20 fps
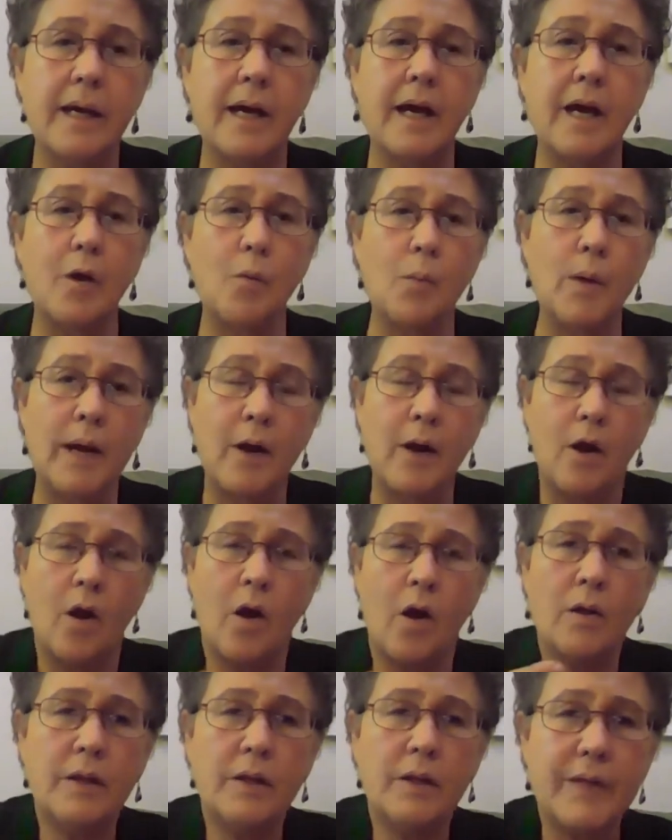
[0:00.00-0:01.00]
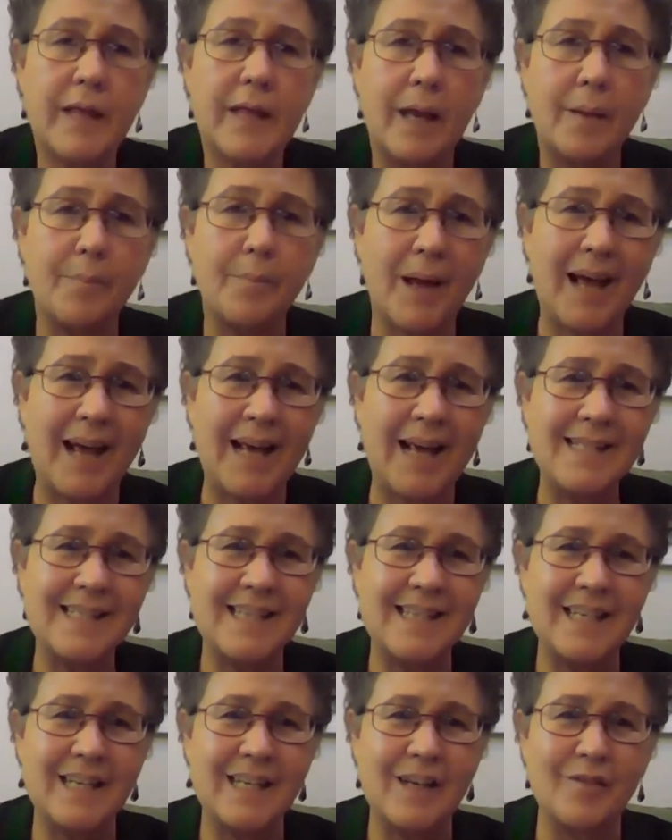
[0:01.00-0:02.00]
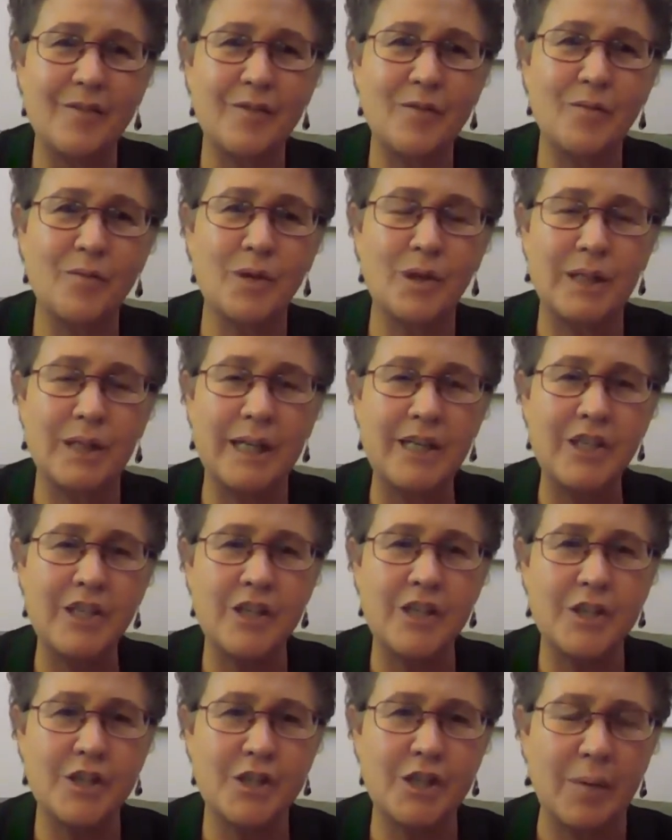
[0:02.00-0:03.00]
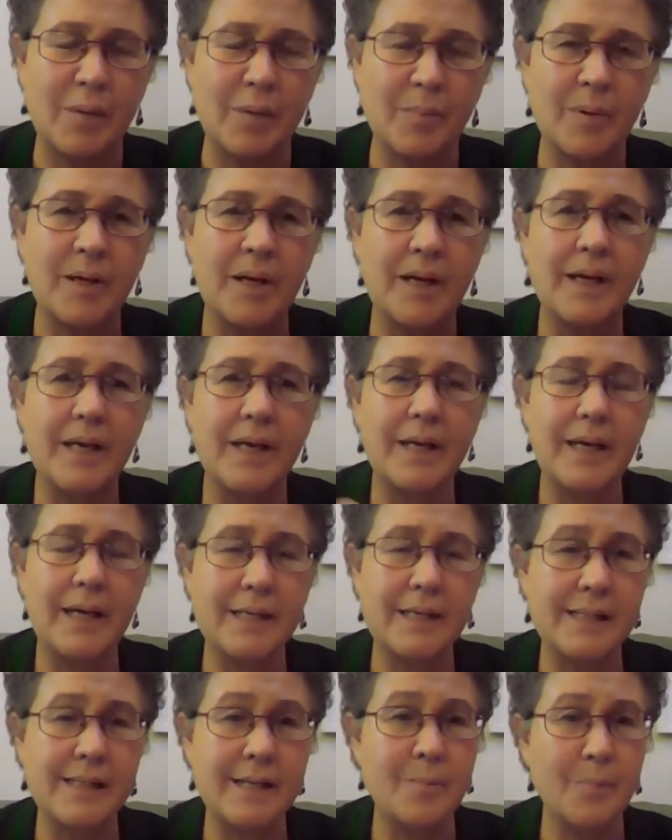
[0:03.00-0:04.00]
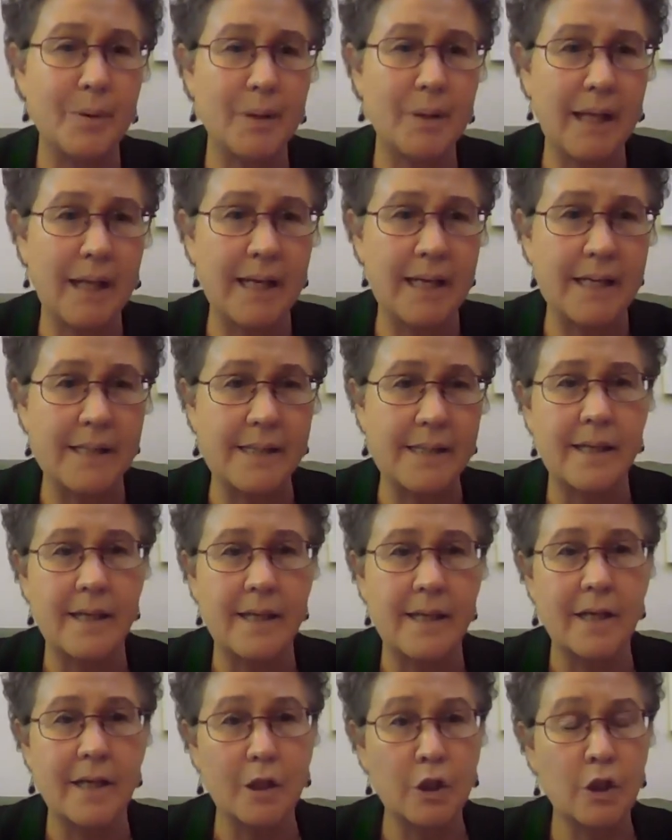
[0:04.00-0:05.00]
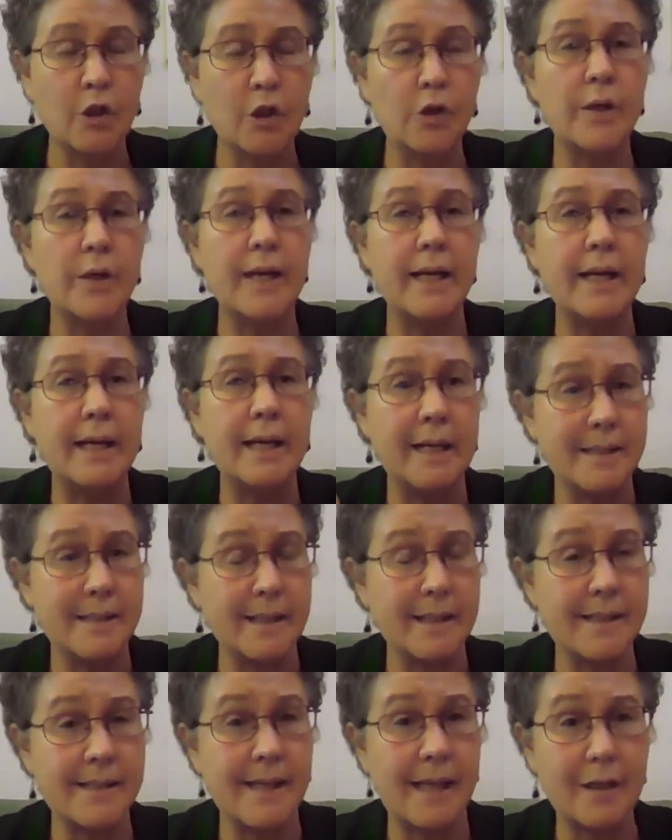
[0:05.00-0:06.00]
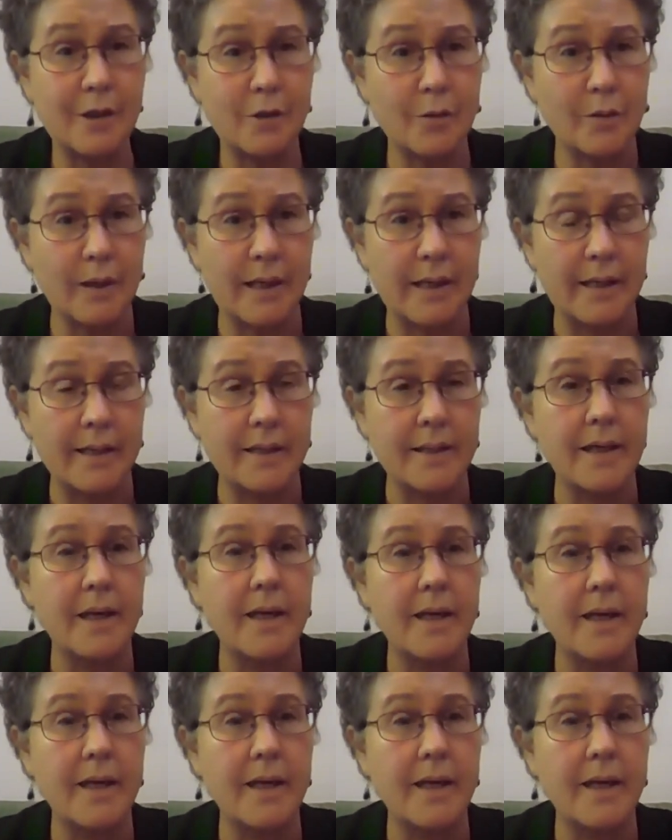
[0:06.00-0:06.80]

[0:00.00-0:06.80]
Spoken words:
when all of that positive relationship is in place, learning is accelerated.